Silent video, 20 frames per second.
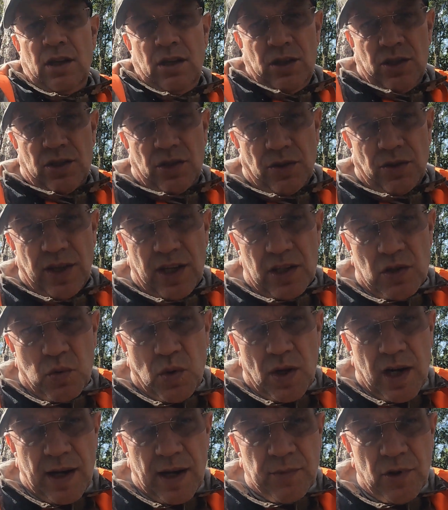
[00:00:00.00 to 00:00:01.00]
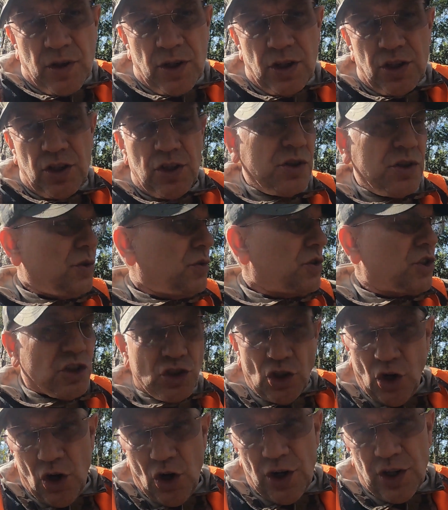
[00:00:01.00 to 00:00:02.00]
So that's what I'm going to do
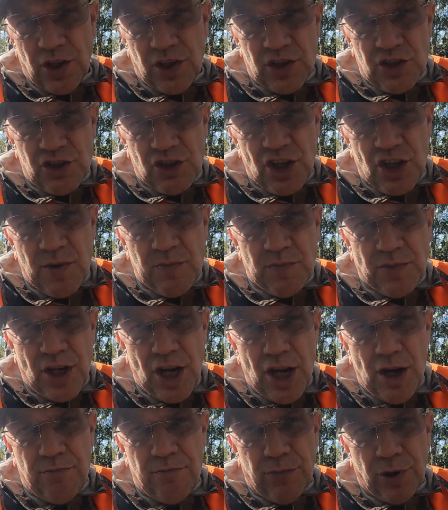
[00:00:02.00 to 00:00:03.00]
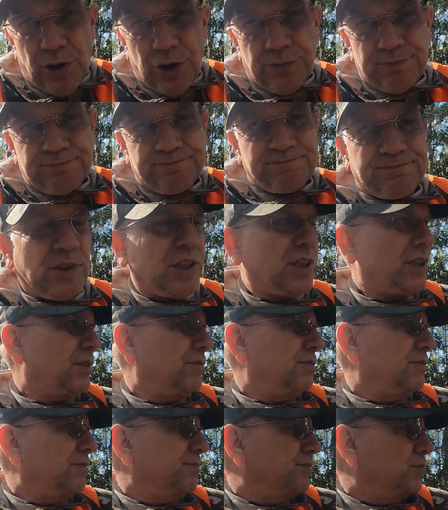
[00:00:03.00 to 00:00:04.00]
starting in September,
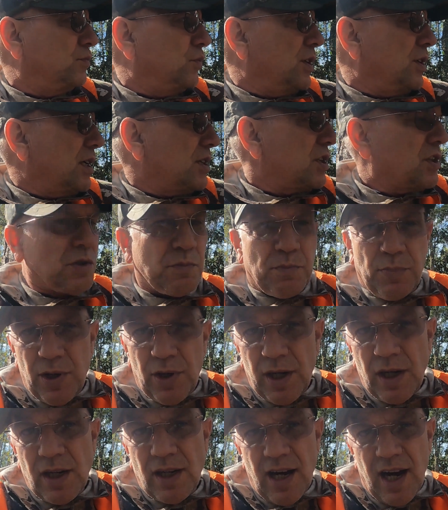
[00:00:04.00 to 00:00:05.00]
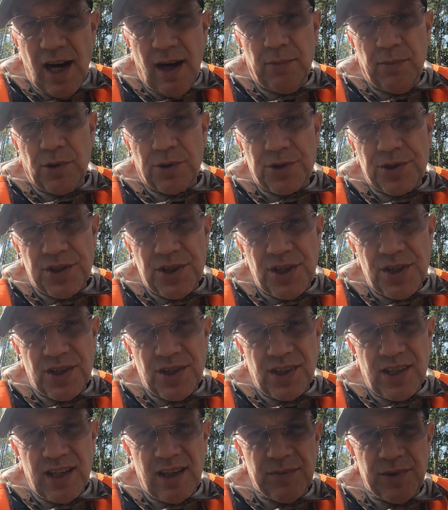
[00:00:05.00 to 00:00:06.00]
okay? We got spring gobbler
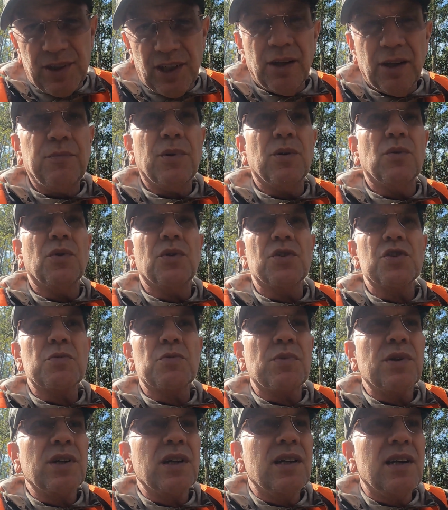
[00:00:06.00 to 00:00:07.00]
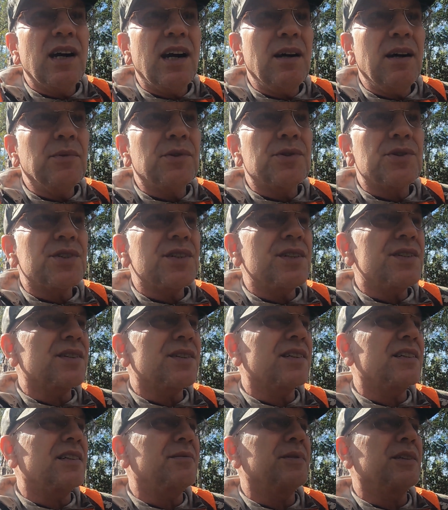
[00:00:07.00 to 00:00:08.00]
season coming up, and with spring gobbler
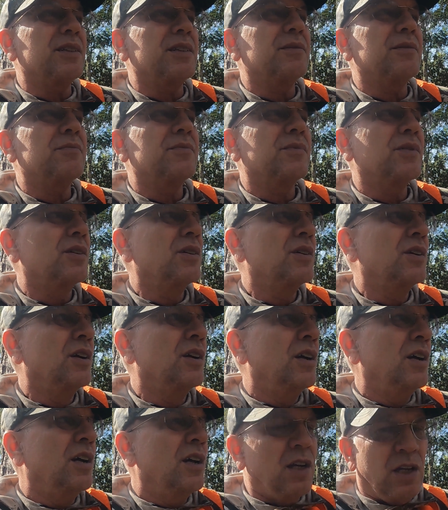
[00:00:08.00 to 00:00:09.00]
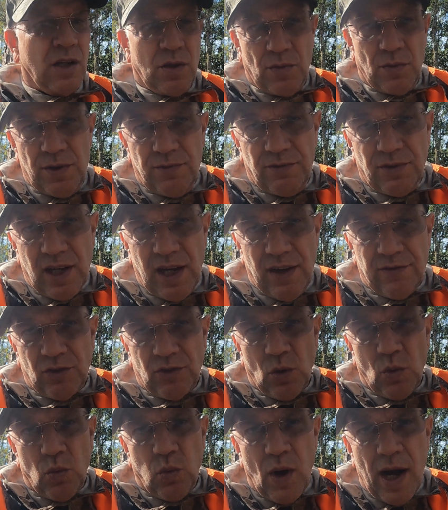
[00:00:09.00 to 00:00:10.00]
season coming up, we've got
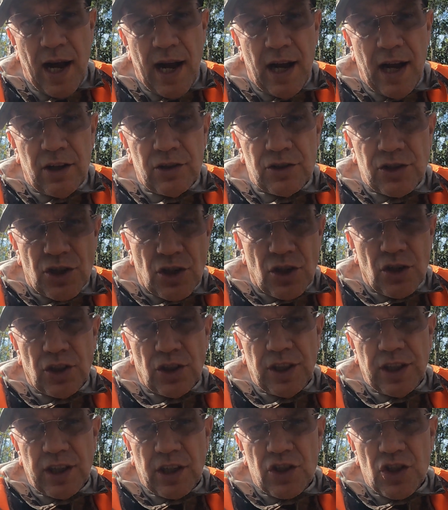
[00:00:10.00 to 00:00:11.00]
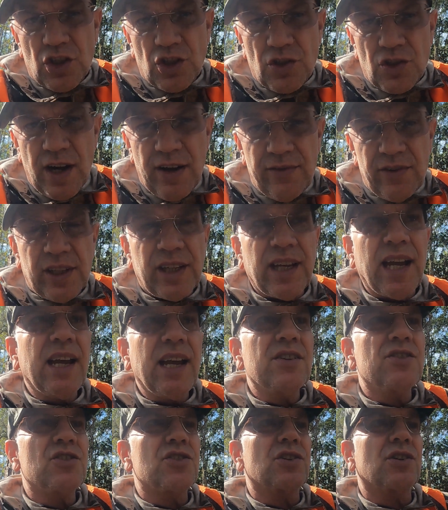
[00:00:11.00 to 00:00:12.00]
the Wild Turkey
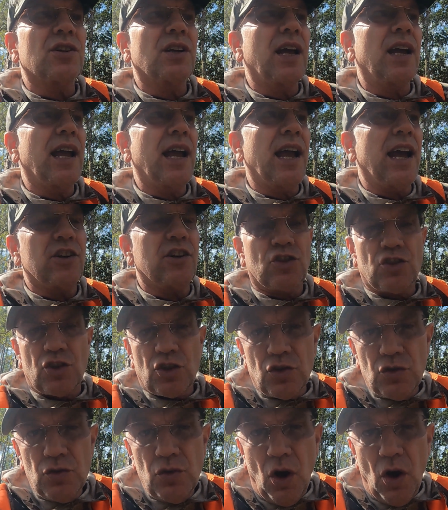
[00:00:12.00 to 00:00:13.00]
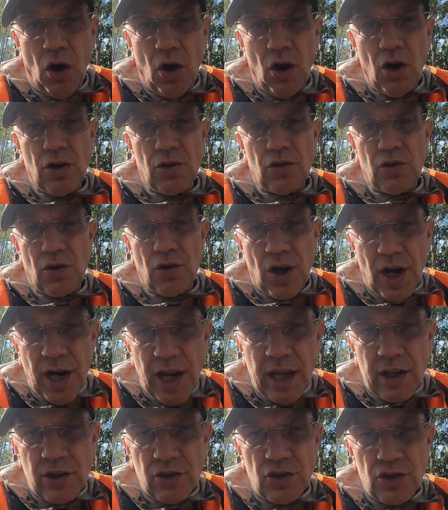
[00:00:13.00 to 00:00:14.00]
Extravaganza at True Heart
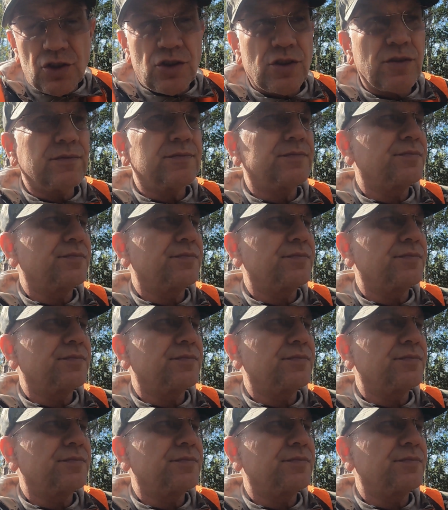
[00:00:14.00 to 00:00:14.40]
Ranch